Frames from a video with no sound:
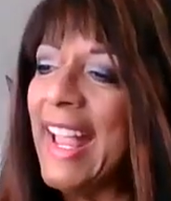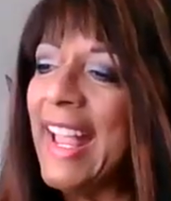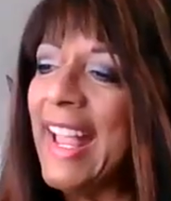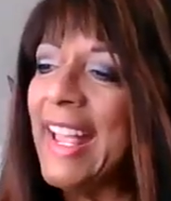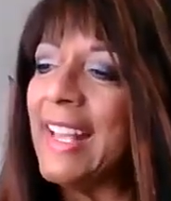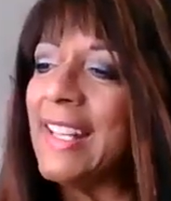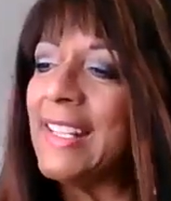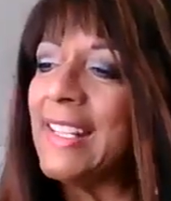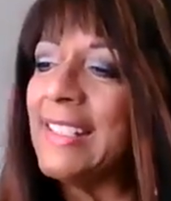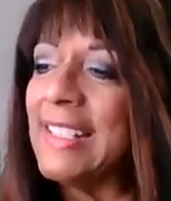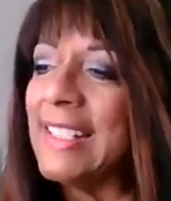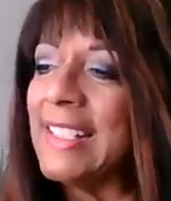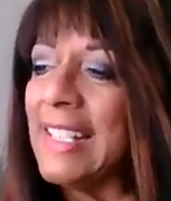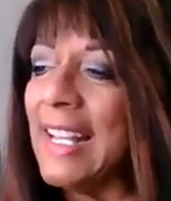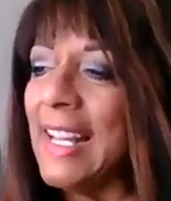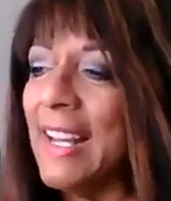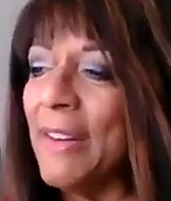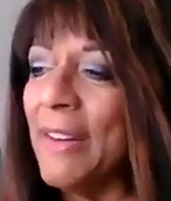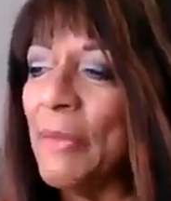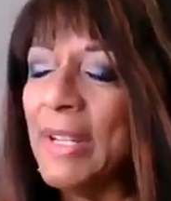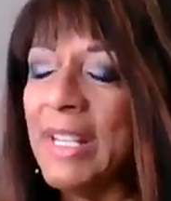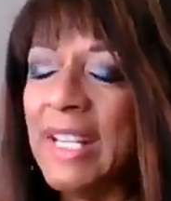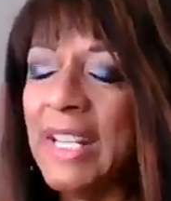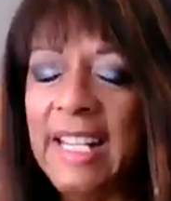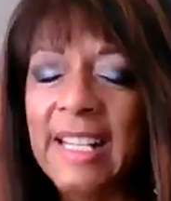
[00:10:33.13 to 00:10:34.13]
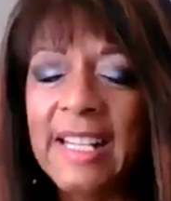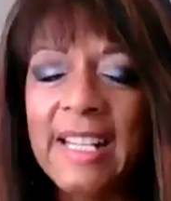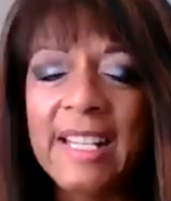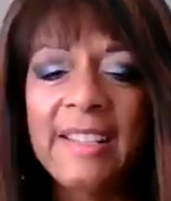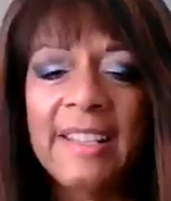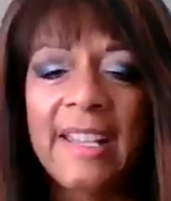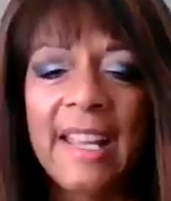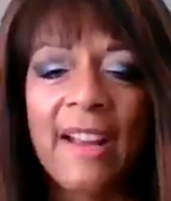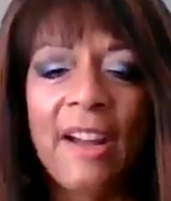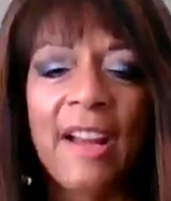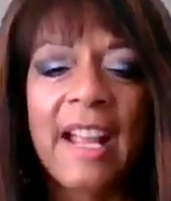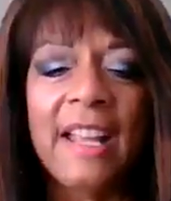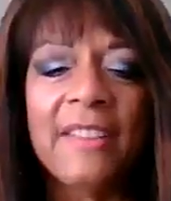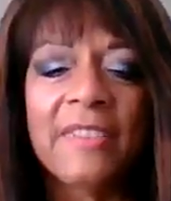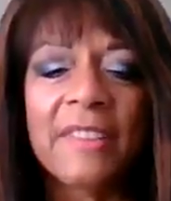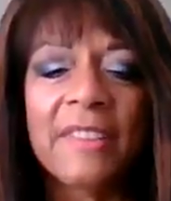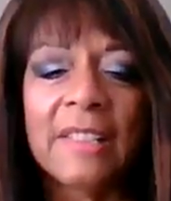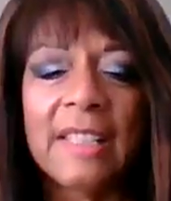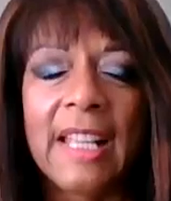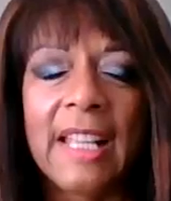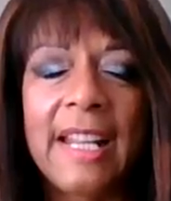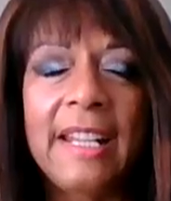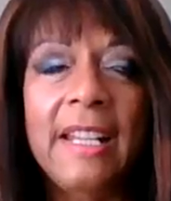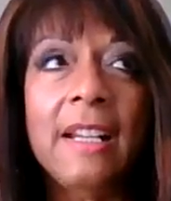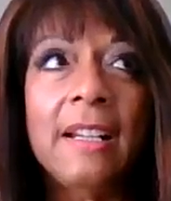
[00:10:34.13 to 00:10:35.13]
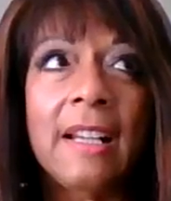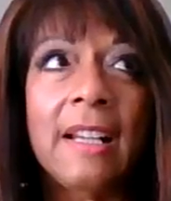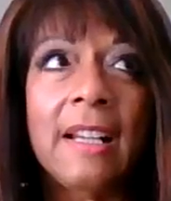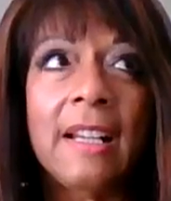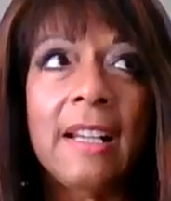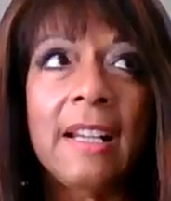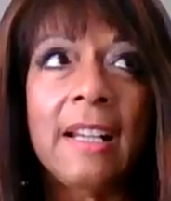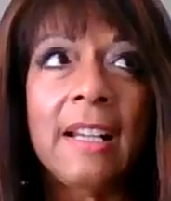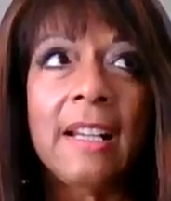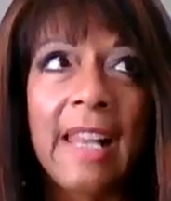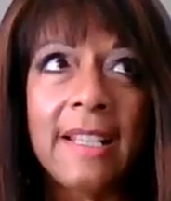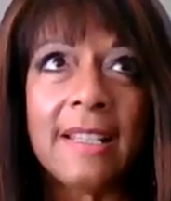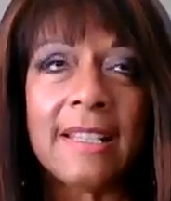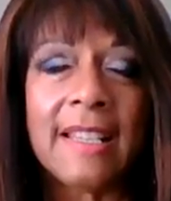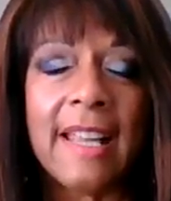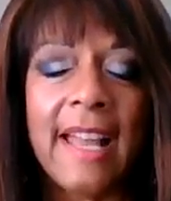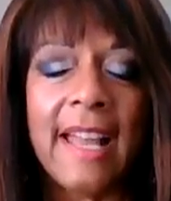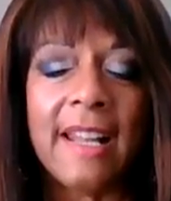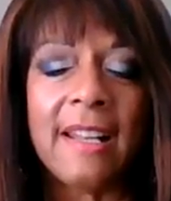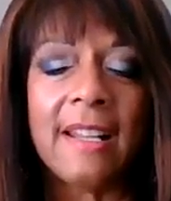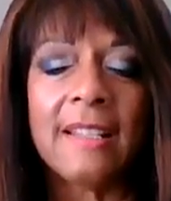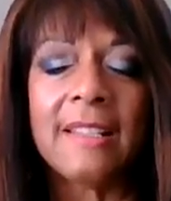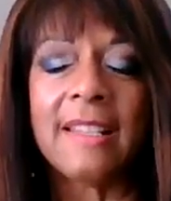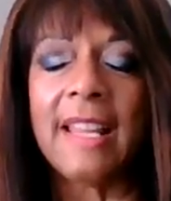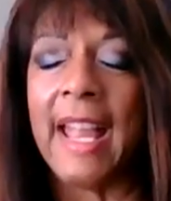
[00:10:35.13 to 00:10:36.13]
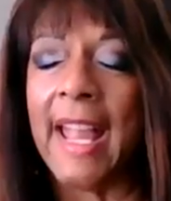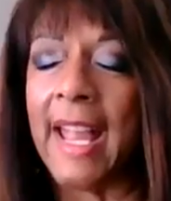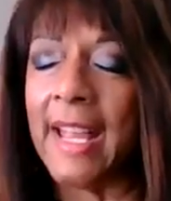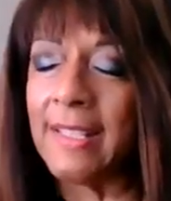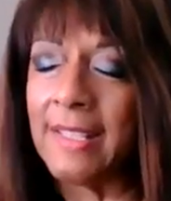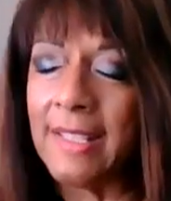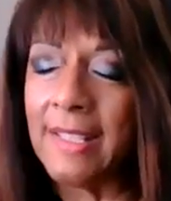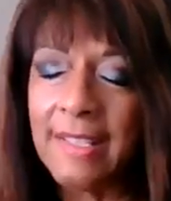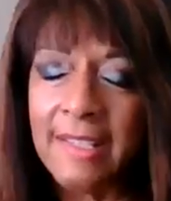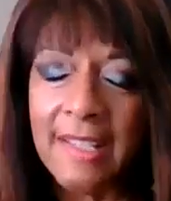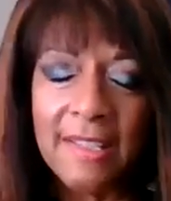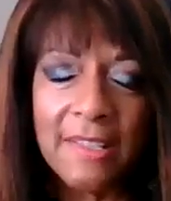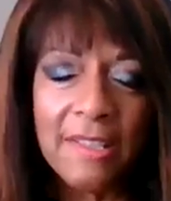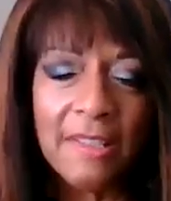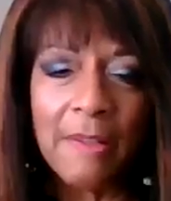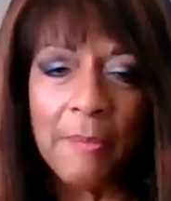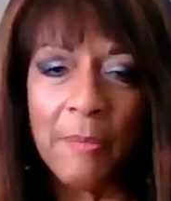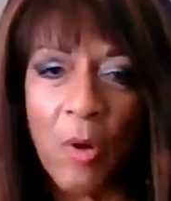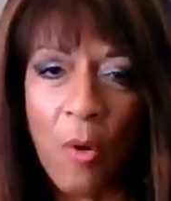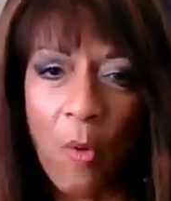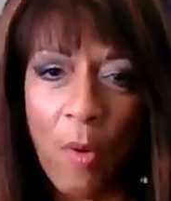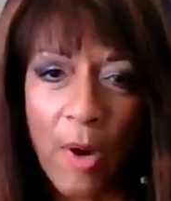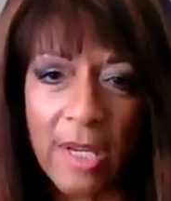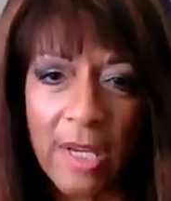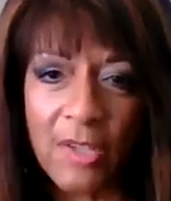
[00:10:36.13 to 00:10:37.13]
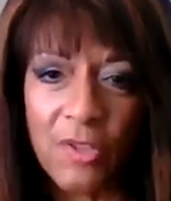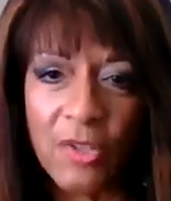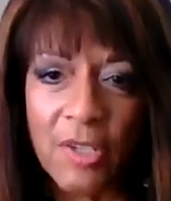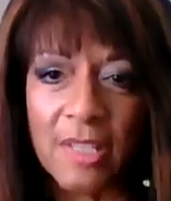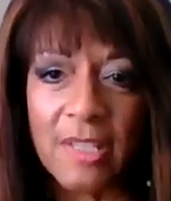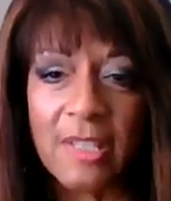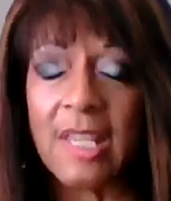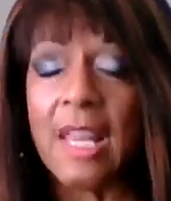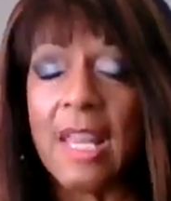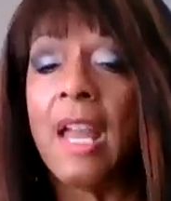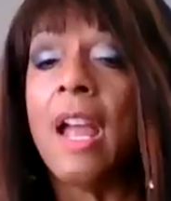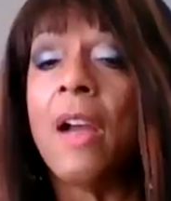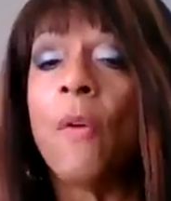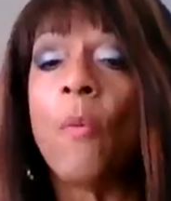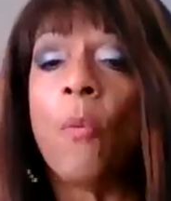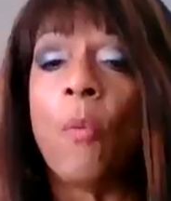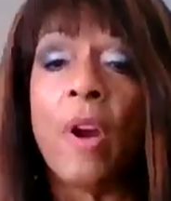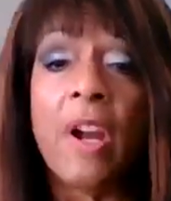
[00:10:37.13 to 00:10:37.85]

And we get in there, and the lady glances at us, asks us some questions.